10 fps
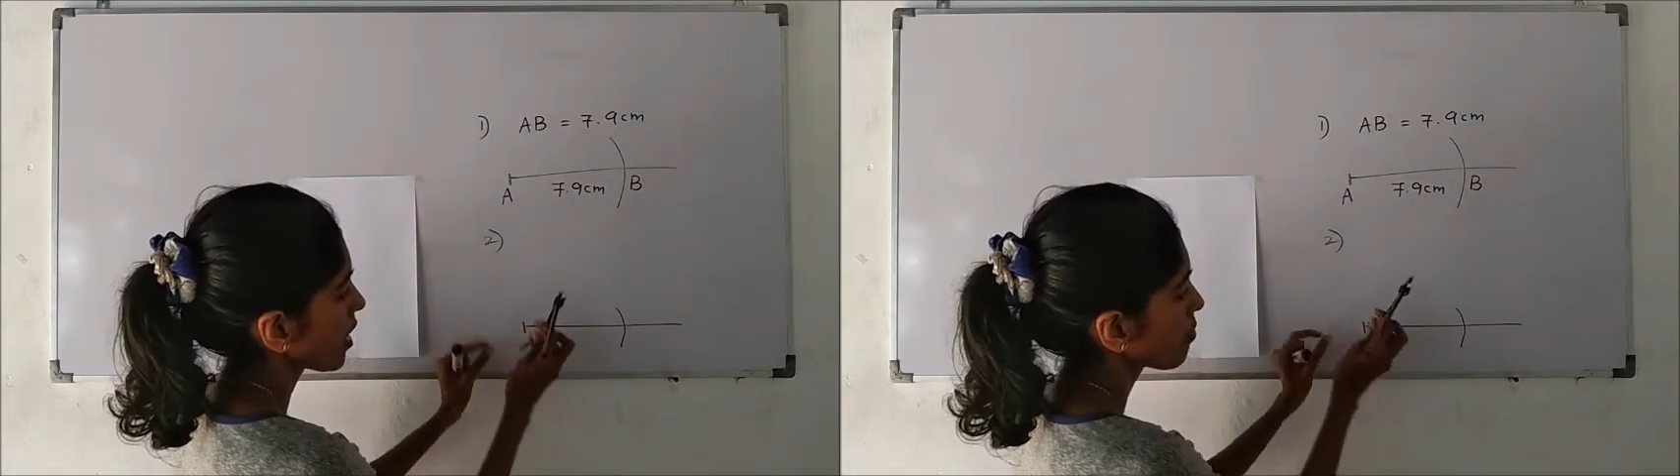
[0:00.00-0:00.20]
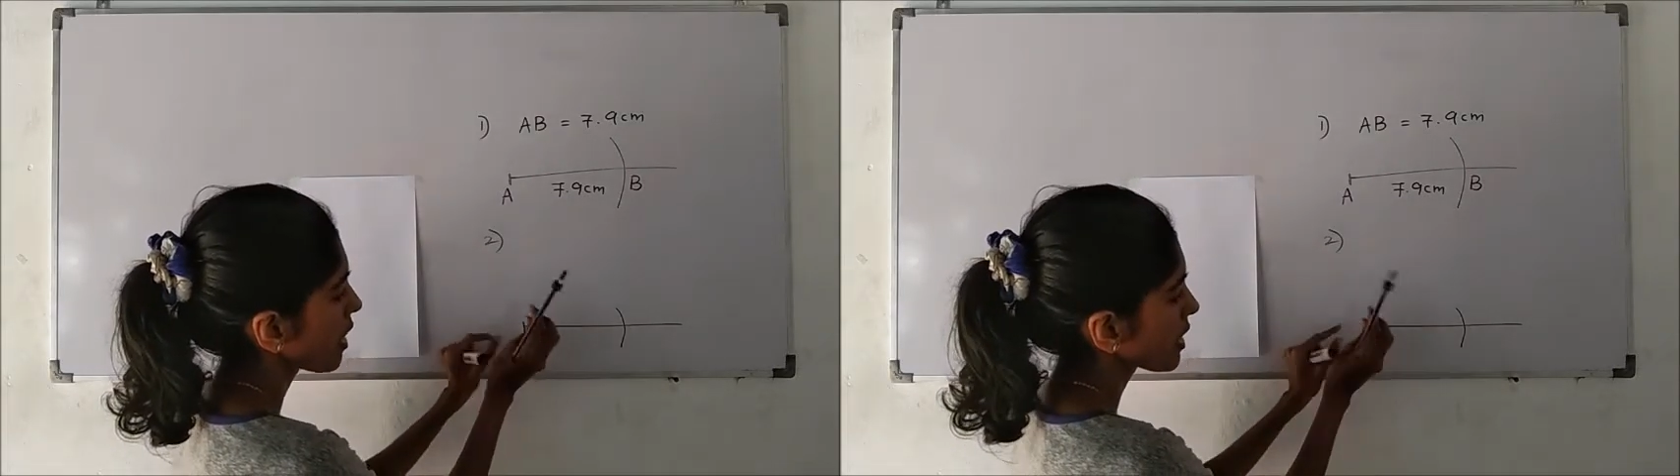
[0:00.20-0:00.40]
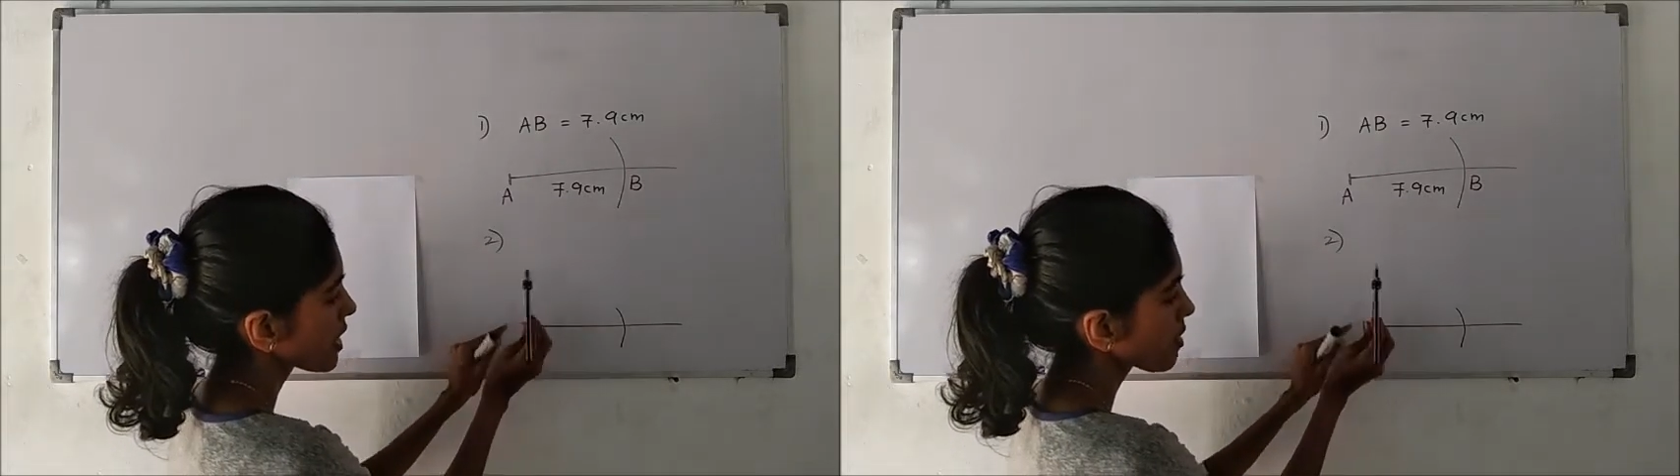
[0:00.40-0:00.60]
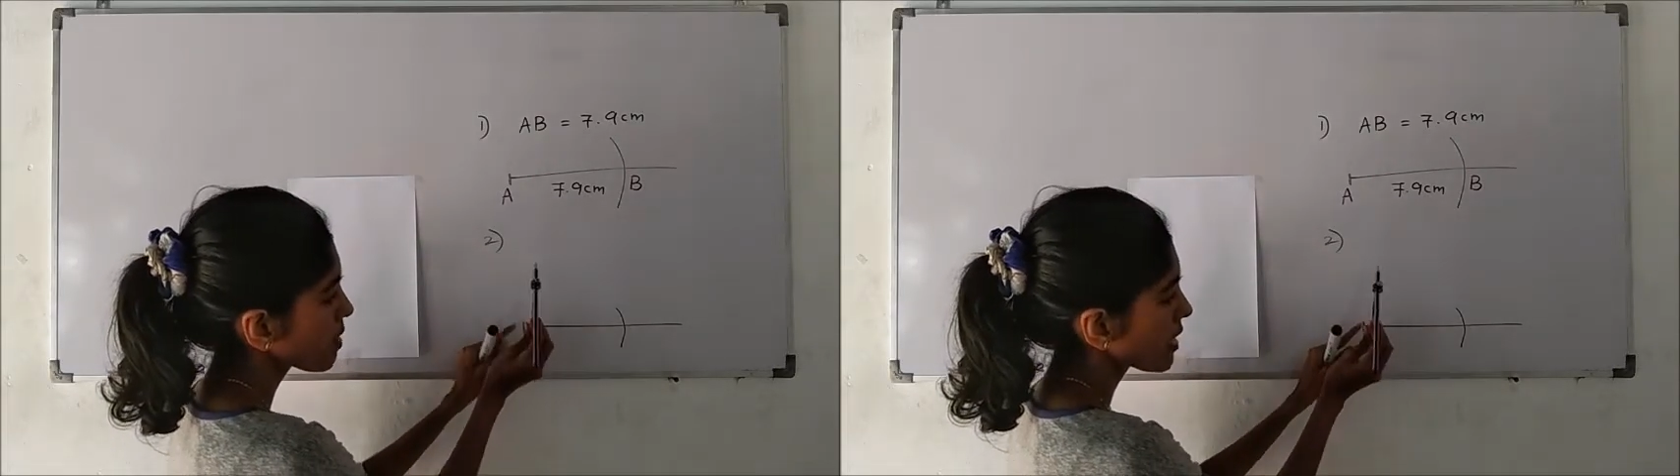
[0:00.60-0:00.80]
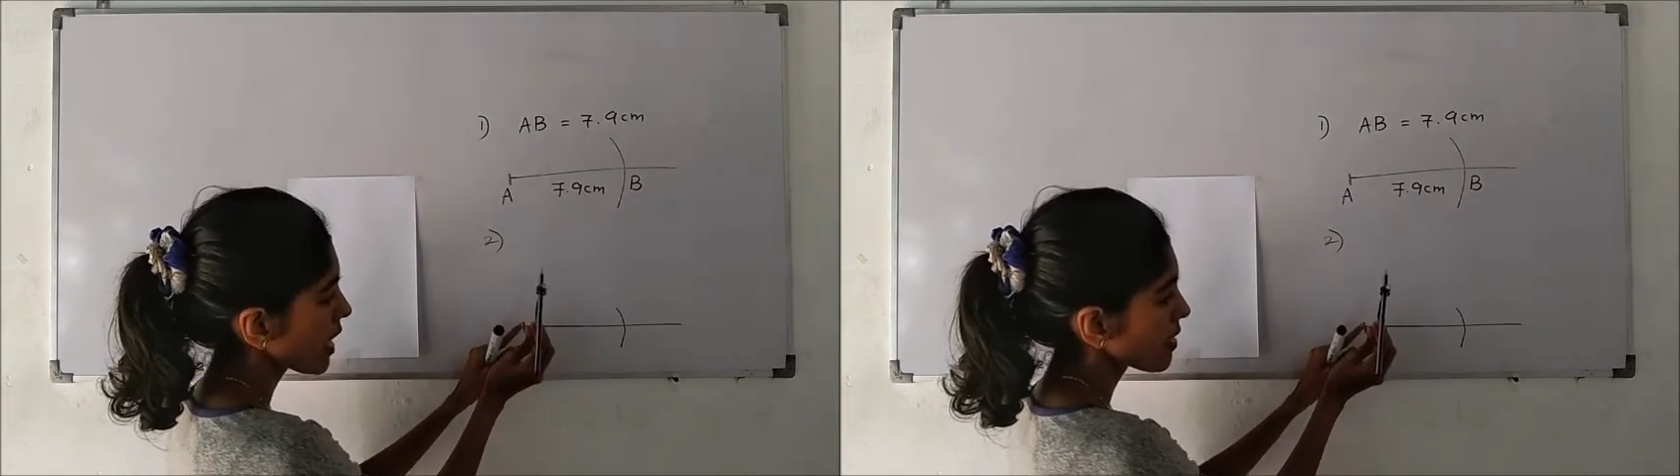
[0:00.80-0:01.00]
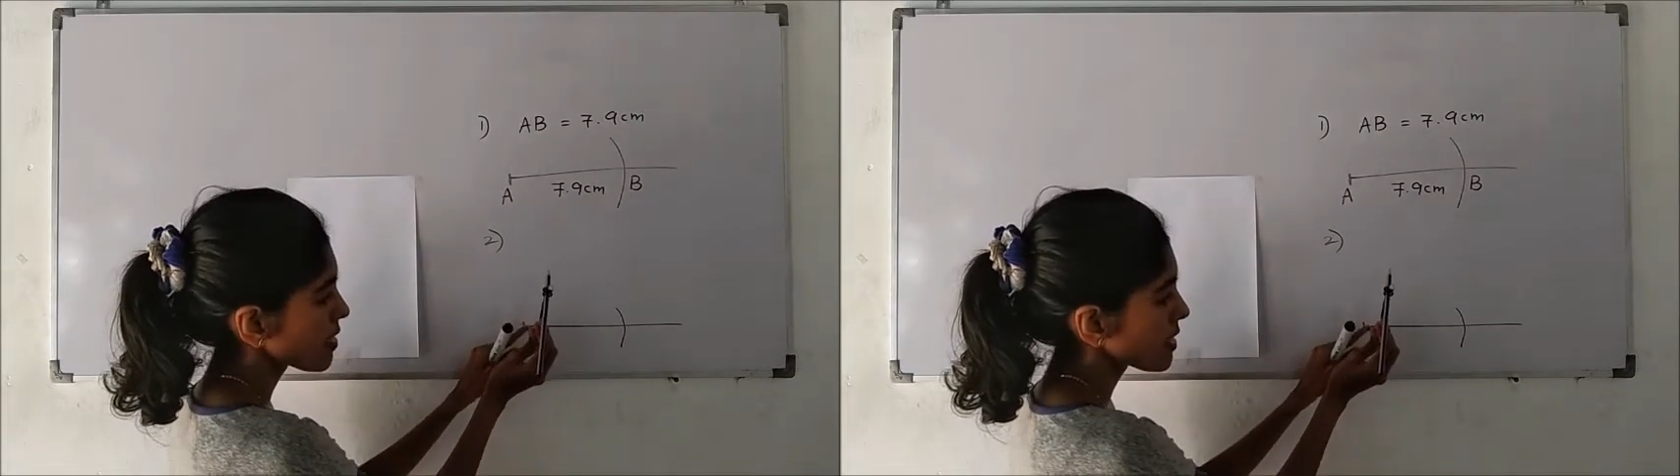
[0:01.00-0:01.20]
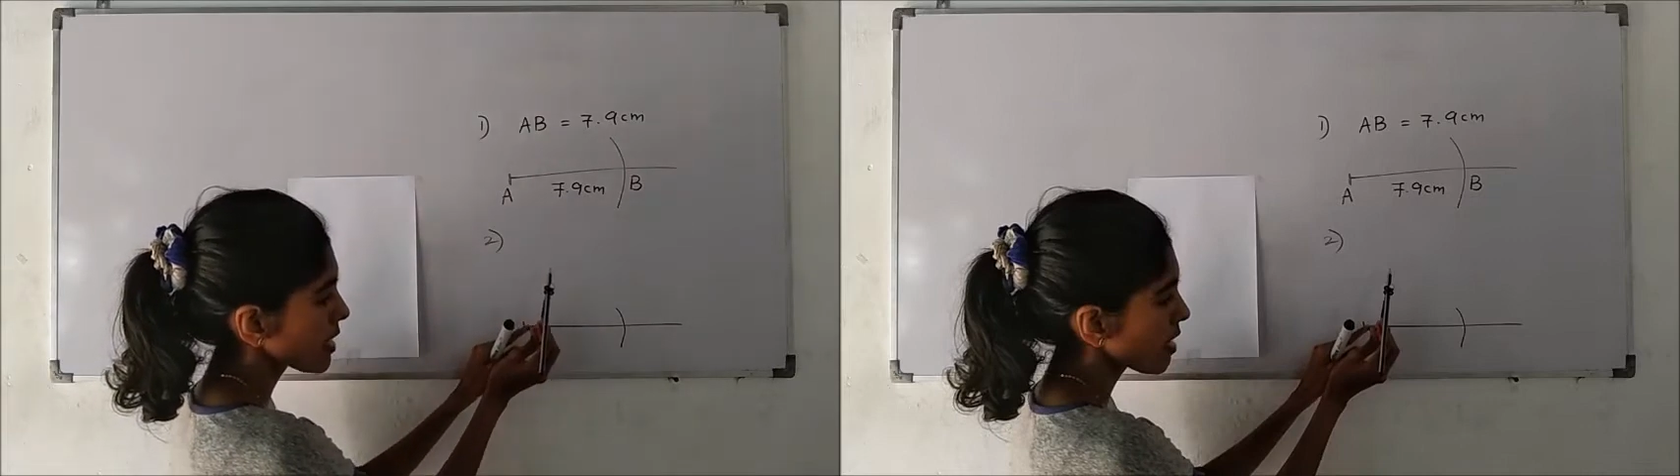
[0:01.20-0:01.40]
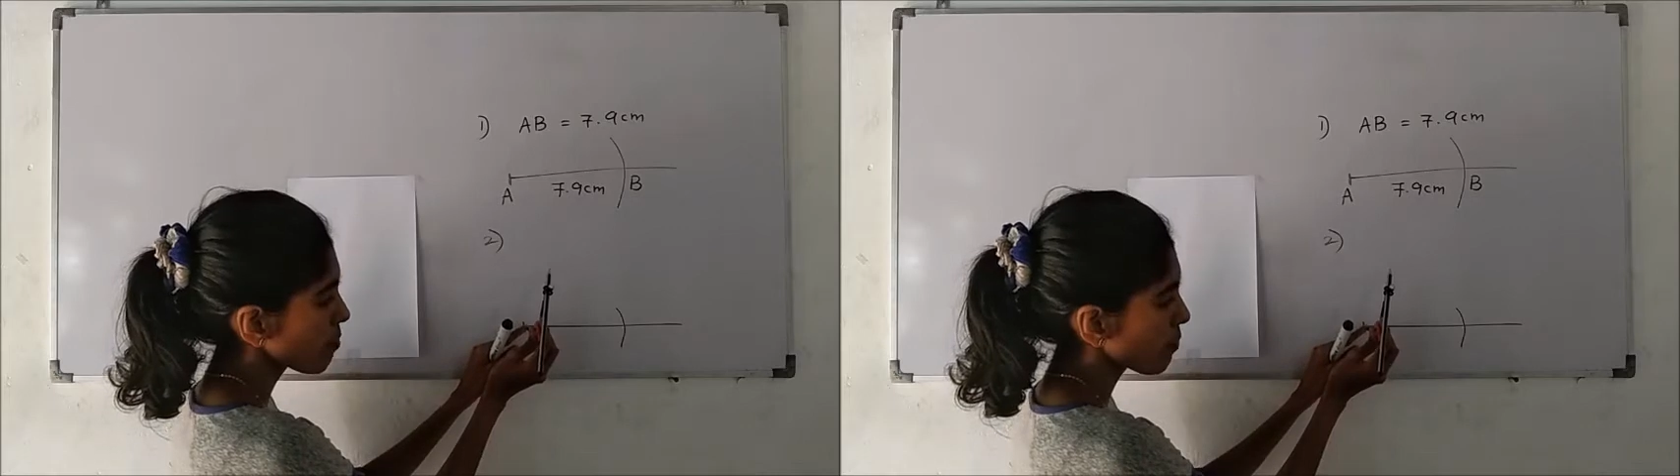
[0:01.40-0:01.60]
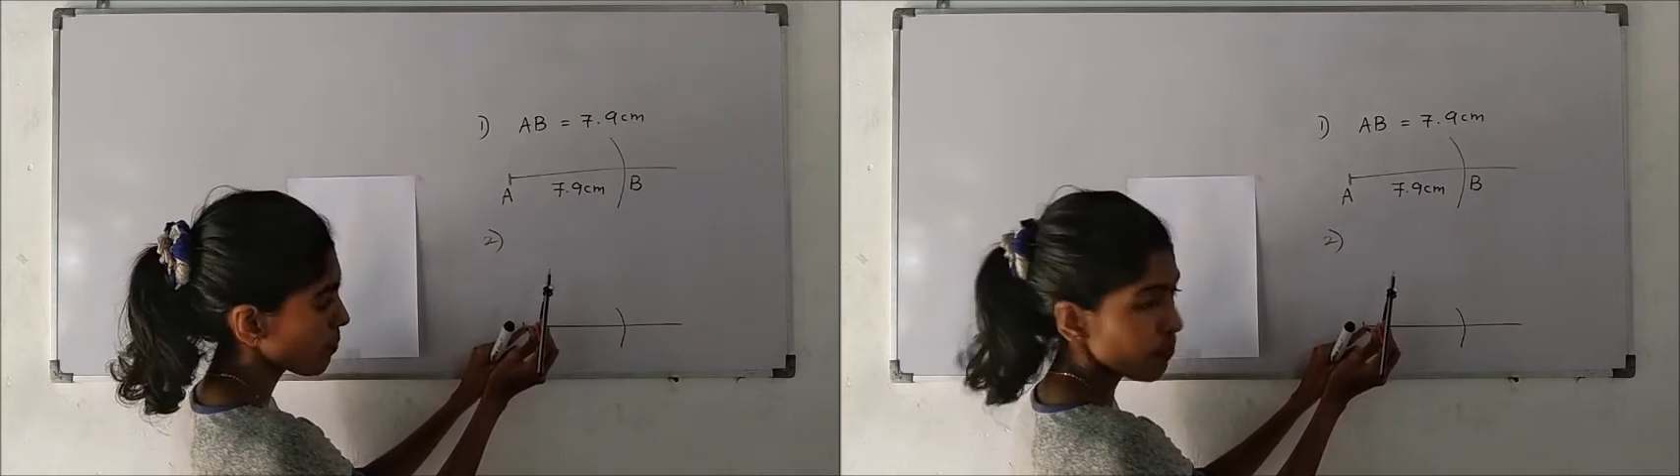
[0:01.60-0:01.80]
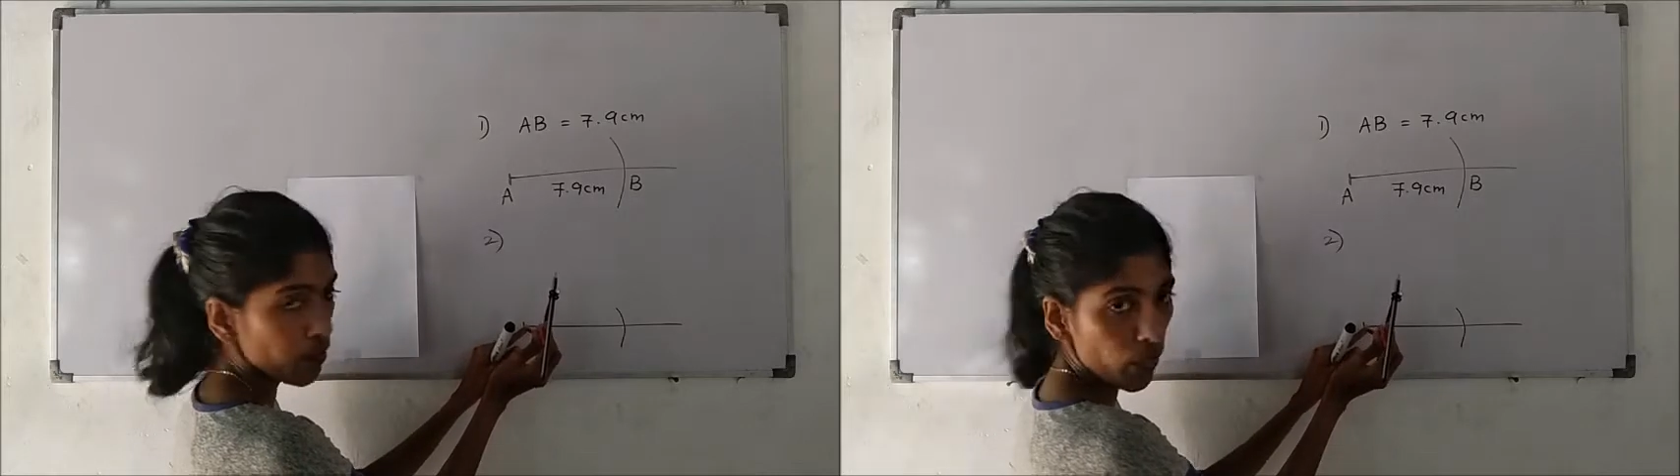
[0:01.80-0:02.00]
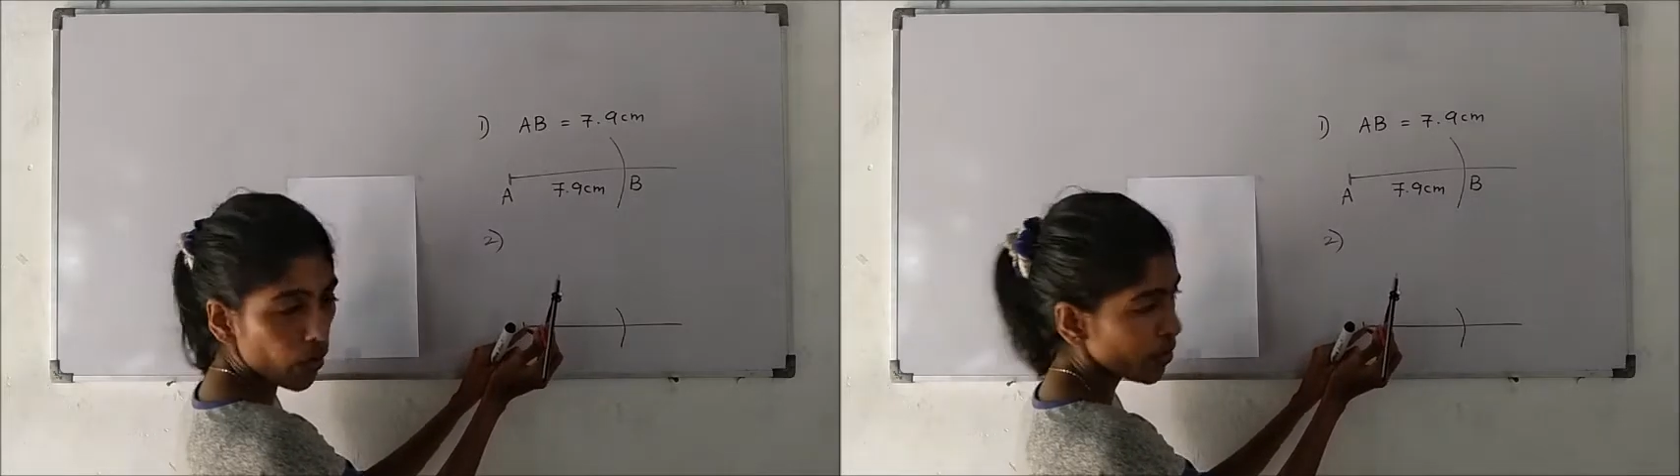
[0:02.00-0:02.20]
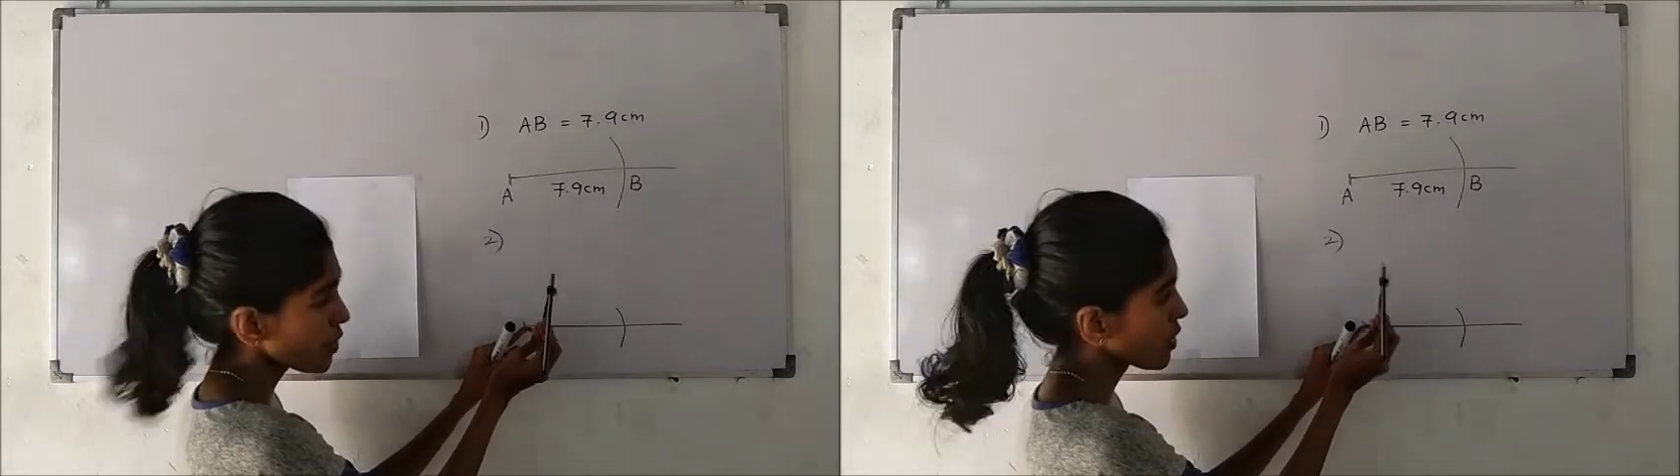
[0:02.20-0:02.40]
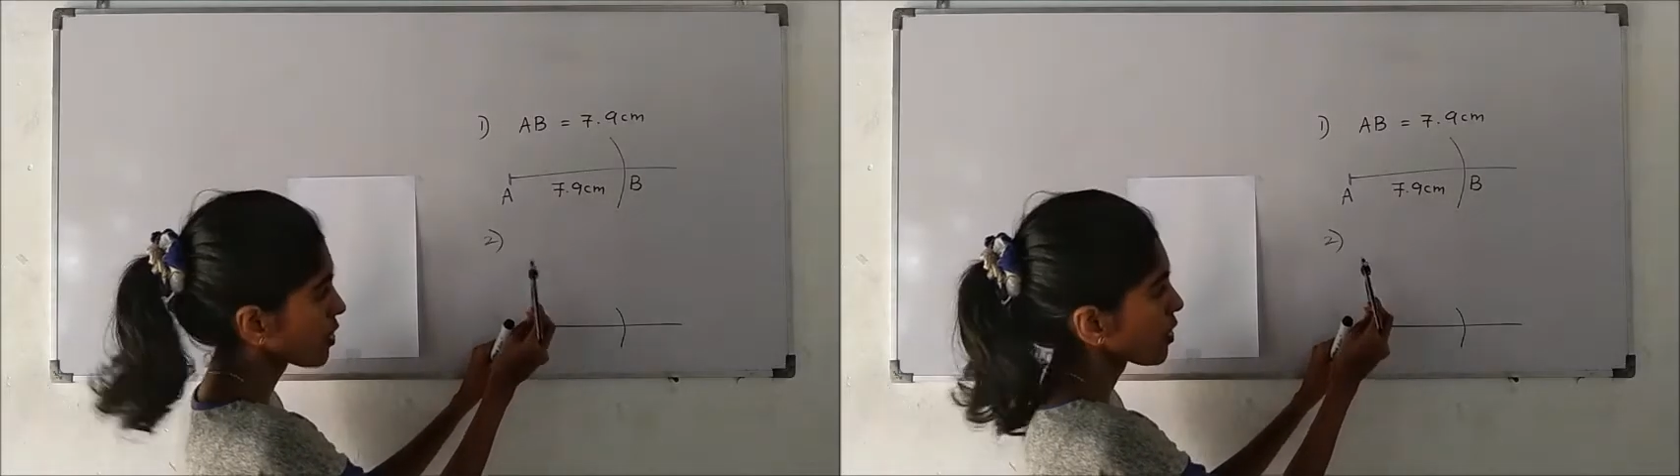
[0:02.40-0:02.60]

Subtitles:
by keeping at the same point,